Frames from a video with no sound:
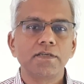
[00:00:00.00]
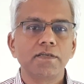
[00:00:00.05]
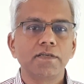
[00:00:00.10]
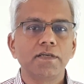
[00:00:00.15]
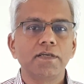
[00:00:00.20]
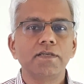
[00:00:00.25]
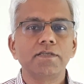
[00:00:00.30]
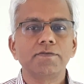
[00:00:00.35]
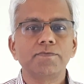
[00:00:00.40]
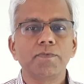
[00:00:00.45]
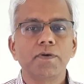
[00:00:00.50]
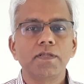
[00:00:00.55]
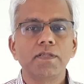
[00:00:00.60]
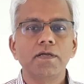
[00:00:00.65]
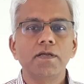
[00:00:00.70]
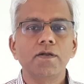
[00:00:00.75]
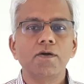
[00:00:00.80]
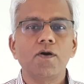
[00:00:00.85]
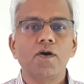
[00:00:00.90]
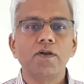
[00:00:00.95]
his mother
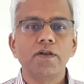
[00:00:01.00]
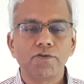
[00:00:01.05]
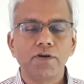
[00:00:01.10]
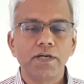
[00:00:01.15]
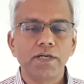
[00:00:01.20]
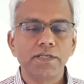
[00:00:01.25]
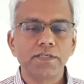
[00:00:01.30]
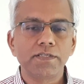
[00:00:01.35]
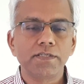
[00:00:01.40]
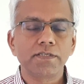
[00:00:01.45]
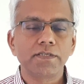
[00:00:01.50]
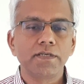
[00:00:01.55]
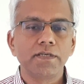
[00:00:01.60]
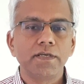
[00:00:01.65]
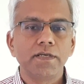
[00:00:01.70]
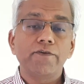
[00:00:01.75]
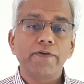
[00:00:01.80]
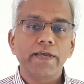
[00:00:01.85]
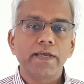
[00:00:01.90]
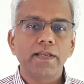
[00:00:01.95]
got worse
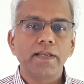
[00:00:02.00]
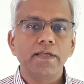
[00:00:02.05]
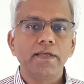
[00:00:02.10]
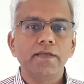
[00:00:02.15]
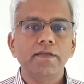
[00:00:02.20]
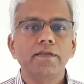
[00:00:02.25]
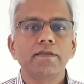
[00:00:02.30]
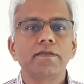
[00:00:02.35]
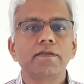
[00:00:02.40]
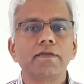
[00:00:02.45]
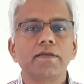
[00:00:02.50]
quickly